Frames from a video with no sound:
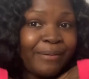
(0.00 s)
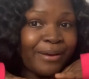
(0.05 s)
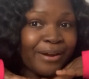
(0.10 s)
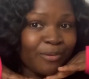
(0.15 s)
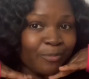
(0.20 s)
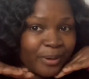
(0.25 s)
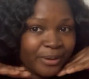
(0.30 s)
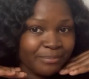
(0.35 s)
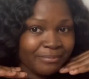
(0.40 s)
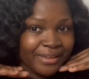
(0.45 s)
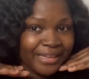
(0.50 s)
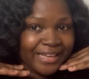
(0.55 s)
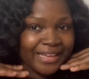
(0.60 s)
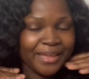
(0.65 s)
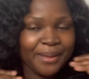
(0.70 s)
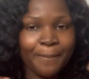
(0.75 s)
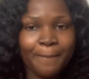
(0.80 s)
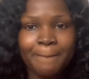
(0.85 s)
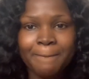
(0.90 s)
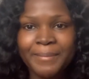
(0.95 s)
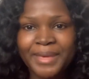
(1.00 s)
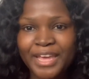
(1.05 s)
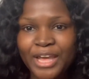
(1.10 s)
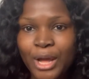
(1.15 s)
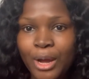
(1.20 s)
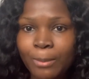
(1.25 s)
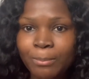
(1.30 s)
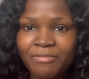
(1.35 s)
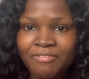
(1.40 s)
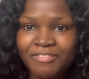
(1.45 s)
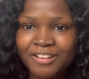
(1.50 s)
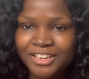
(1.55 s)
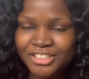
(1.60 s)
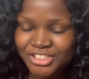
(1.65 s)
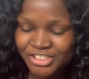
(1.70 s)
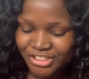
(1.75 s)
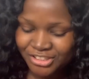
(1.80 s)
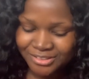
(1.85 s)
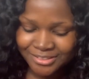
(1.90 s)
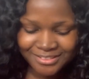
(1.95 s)
ready with me makeup
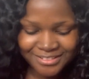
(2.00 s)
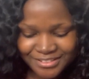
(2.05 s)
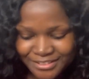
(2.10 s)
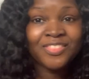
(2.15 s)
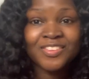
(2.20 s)
versions.